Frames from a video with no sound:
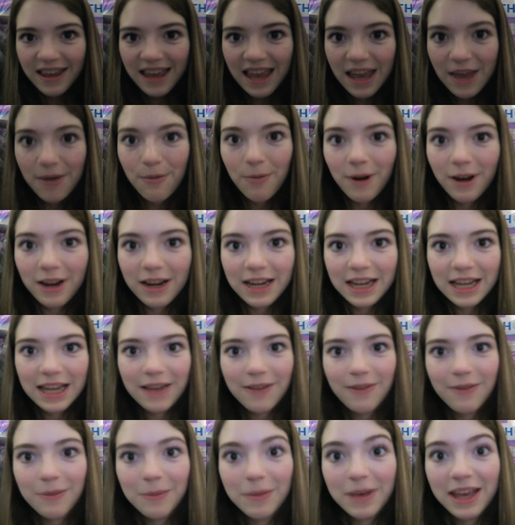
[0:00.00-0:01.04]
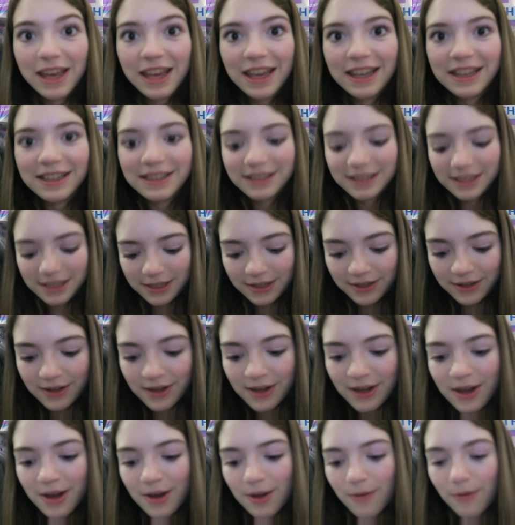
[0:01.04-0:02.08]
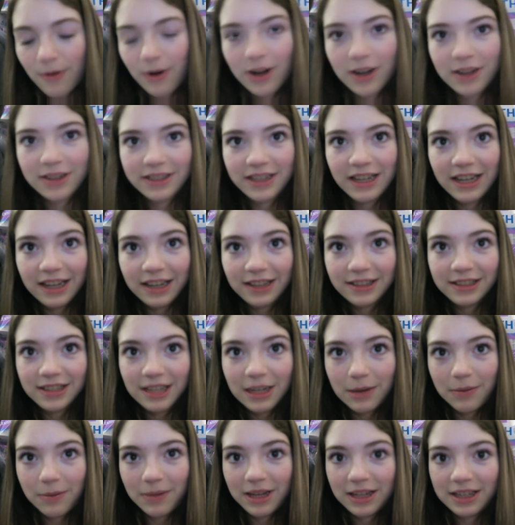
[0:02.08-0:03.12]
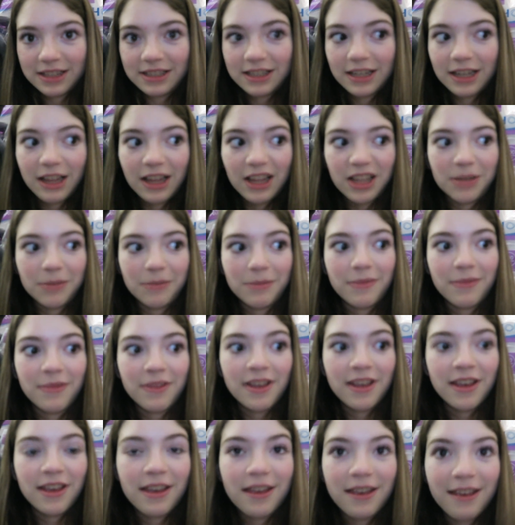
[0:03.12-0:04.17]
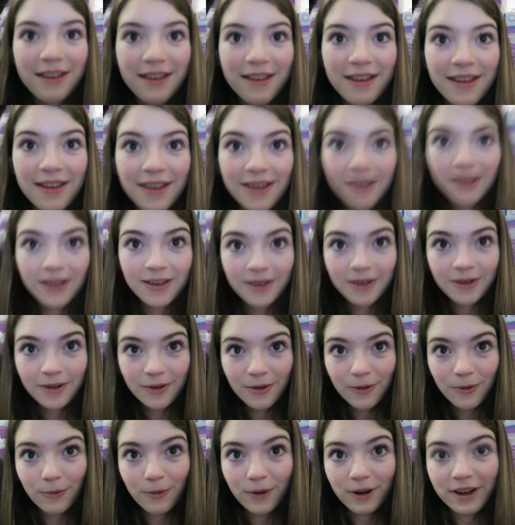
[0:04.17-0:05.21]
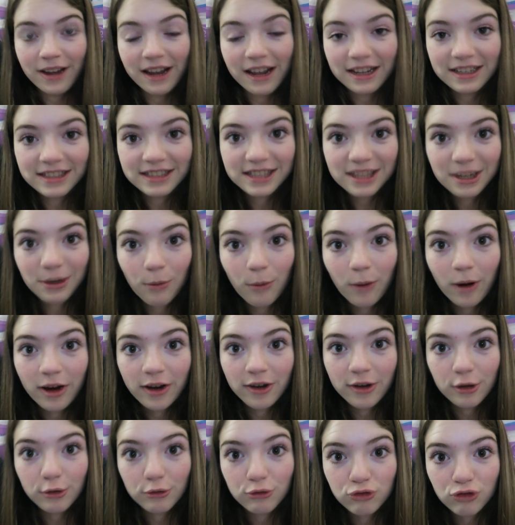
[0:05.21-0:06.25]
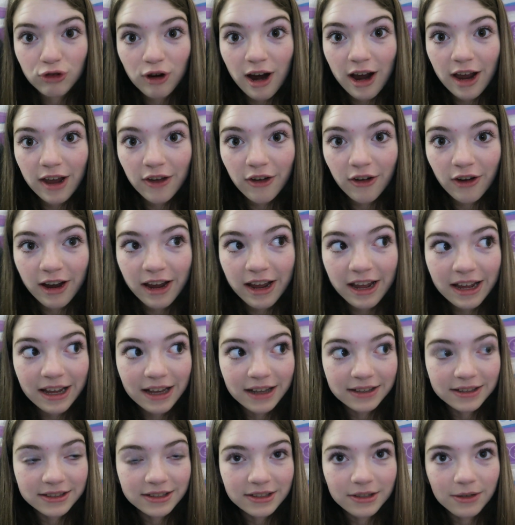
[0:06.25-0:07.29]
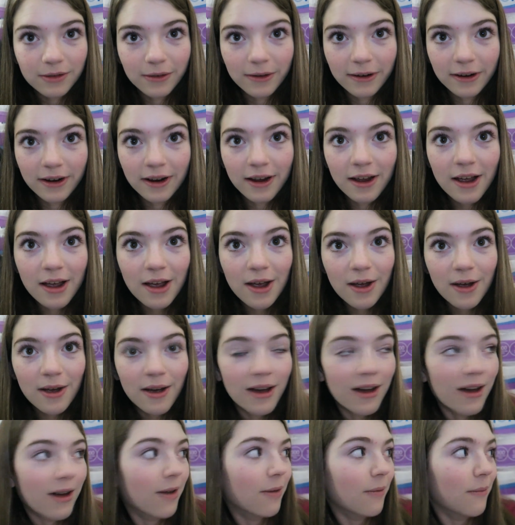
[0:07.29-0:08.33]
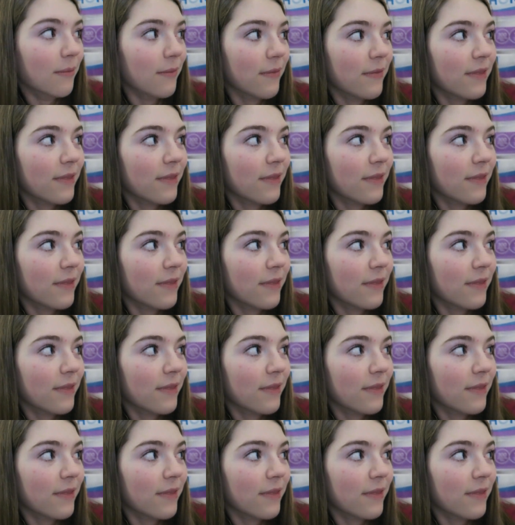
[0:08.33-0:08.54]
Okay, we're gonna give him a hint. We're gonna text him and tell him we're next to where you dry your hands, or um,